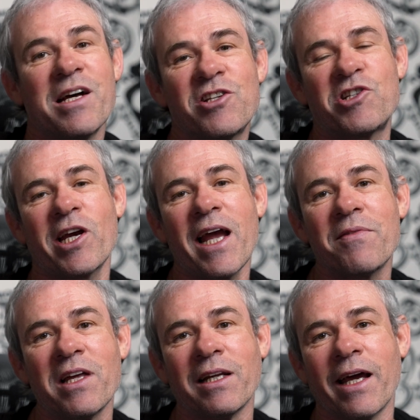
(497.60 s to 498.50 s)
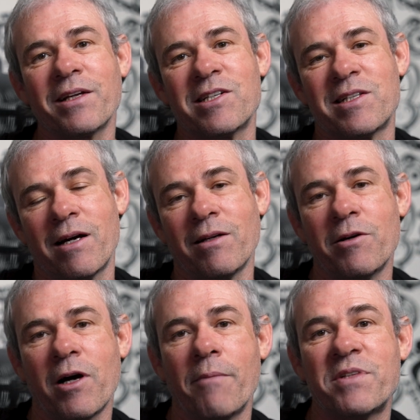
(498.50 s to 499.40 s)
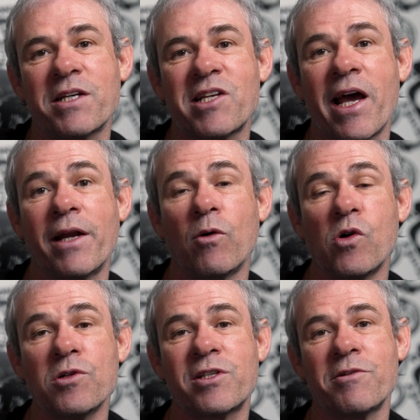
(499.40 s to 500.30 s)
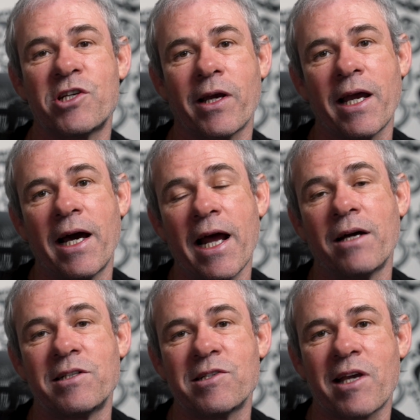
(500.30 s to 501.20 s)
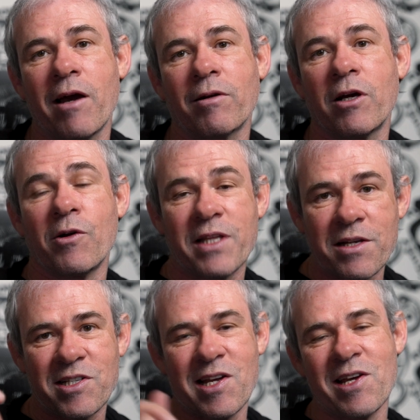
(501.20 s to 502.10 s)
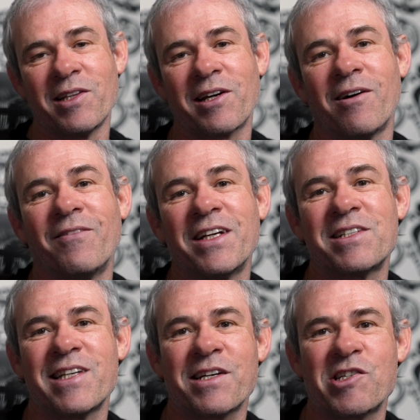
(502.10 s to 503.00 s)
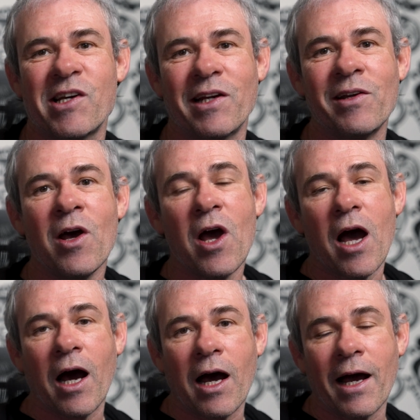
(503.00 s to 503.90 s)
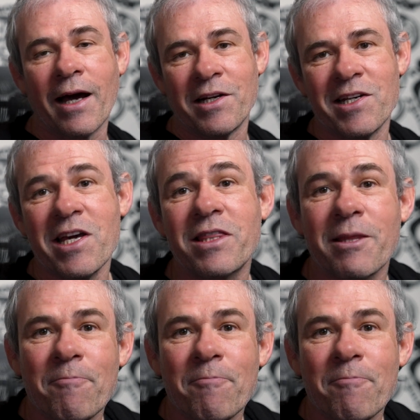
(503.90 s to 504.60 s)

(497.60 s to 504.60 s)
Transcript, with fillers: So check out the link to download Optics and also check out our discount code that's in the comments section uh, underneath.